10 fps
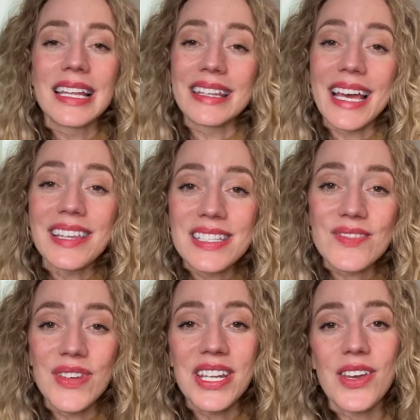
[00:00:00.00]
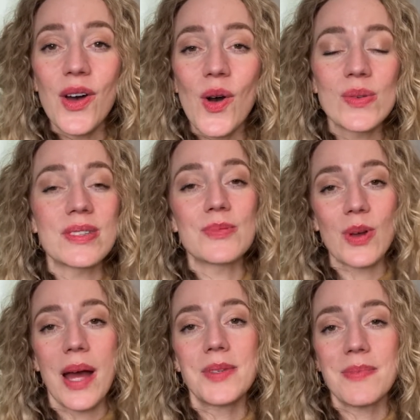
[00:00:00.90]
Like this video,
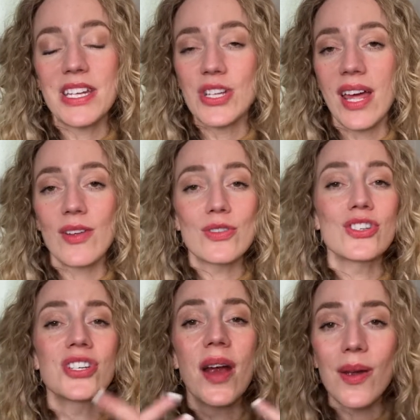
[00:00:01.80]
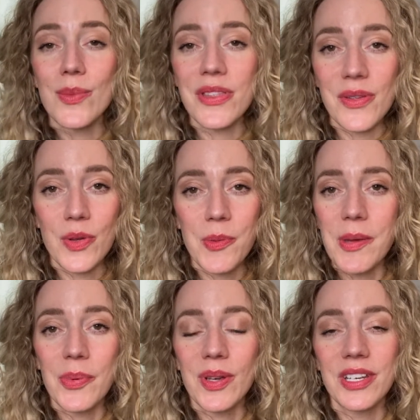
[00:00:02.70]
subscribe to my channel, share it with other
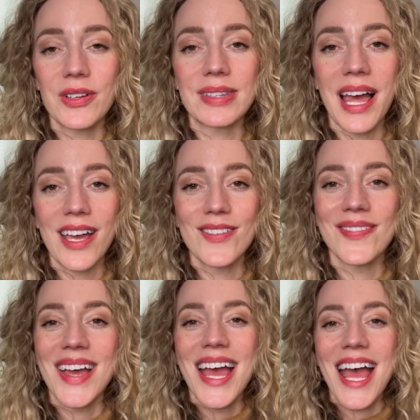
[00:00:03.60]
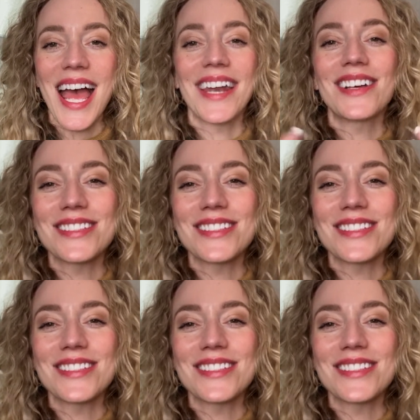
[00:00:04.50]
people in your life, and I'll